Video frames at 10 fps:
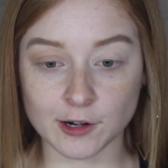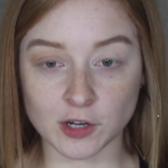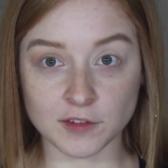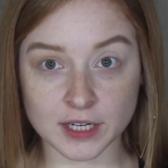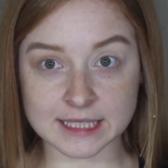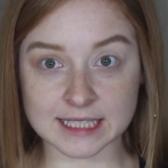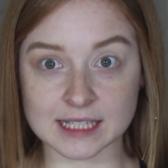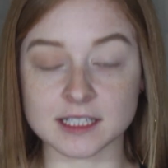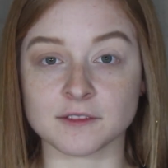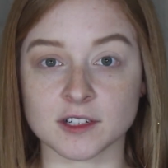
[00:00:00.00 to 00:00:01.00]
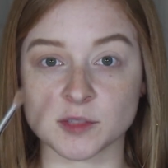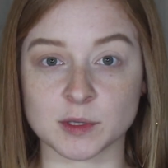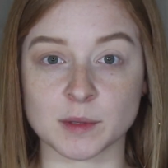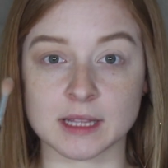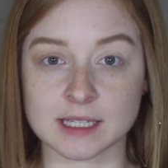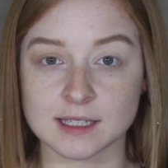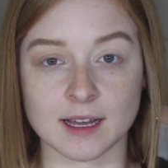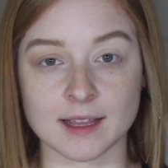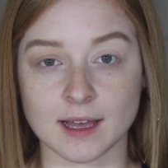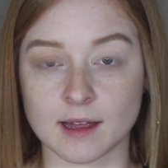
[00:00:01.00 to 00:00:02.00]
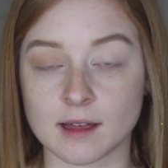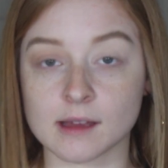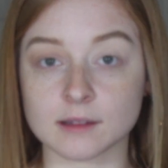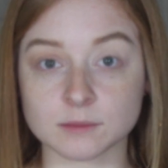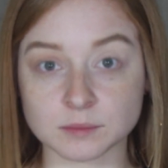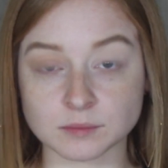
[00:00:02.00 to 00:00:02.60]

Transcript: don't know if you can see the difference between this eye and that eye.